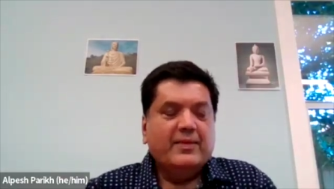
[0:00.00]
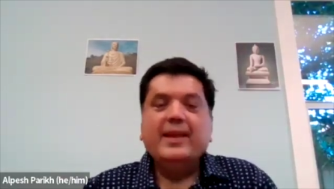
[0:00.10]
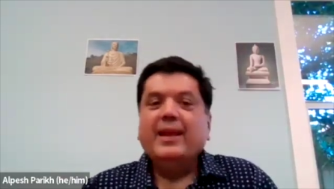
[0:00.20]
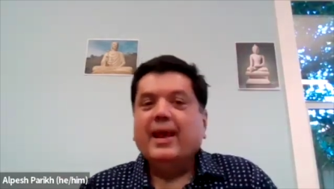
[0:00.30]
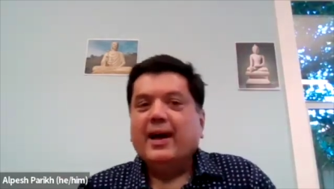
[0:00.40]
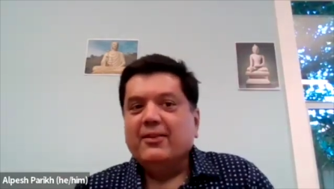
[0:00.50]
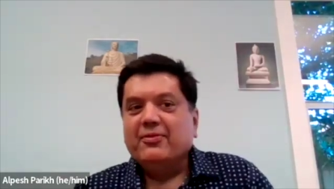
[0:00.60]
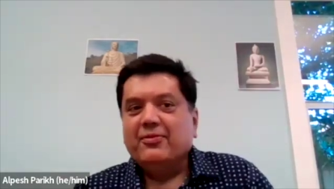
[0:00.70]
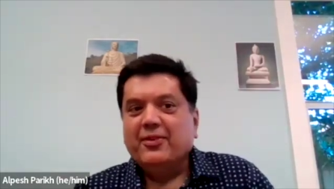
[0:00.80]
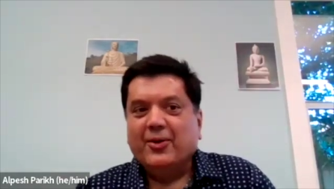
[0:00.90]
sea
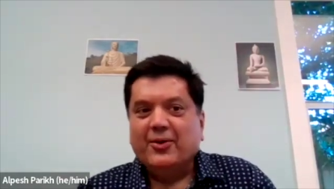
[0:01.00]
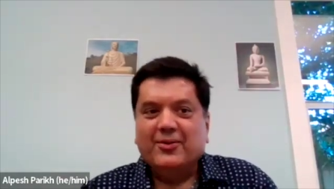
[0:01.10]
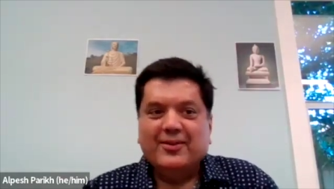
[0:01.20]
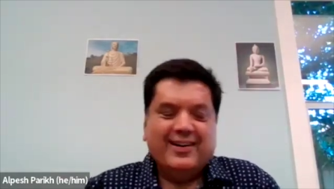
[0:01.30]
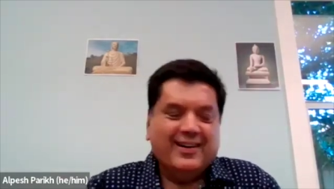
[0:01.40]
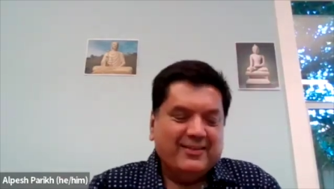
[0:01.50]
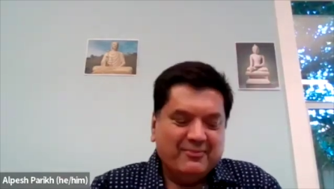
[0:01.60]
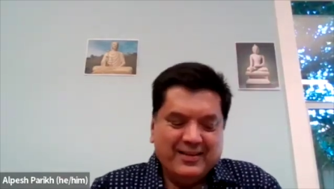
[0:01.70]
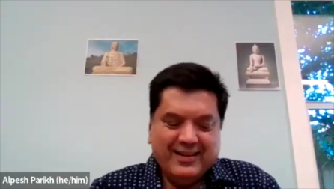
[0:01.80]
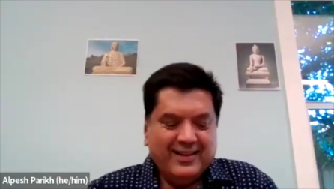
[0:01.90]
life,
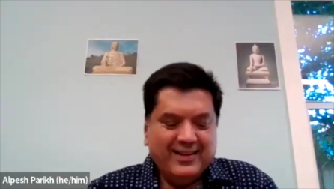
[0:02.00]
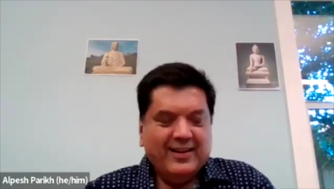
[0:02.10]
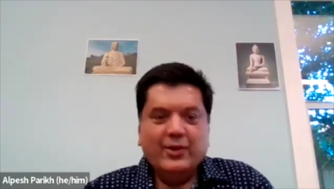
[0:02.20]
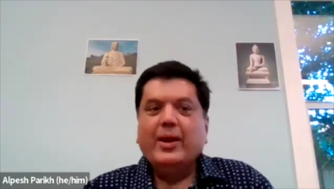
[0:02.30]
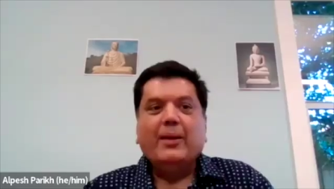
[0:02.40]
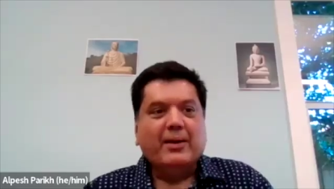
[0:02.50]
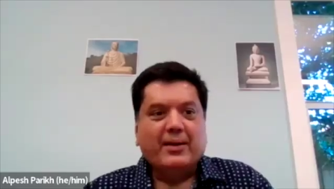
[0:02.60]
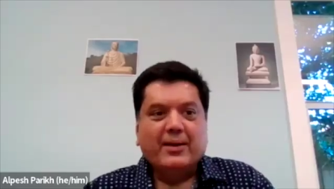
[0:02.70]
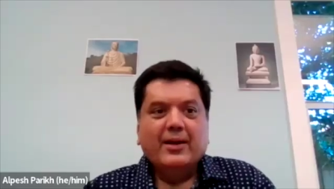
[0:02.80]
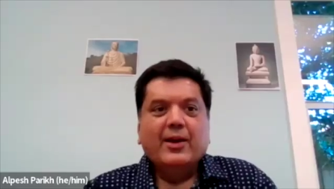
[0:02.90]
you
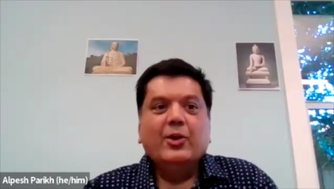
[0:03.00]
name it.